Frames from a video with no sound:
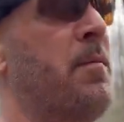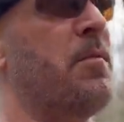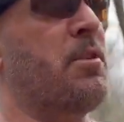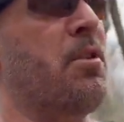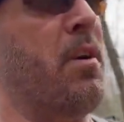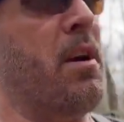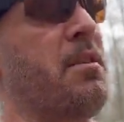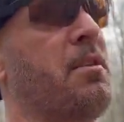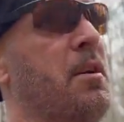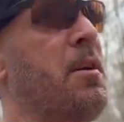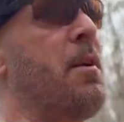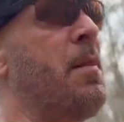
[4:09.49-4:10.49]
It's
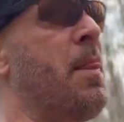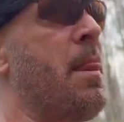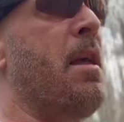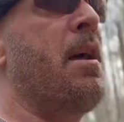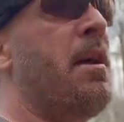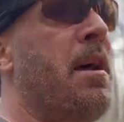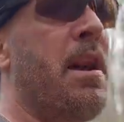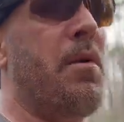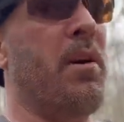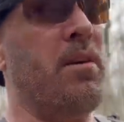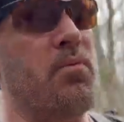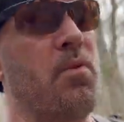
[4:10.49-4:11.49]
crazy.
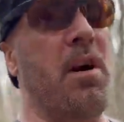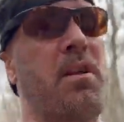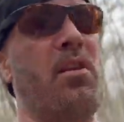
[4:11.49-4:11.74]
Anyways, we're on the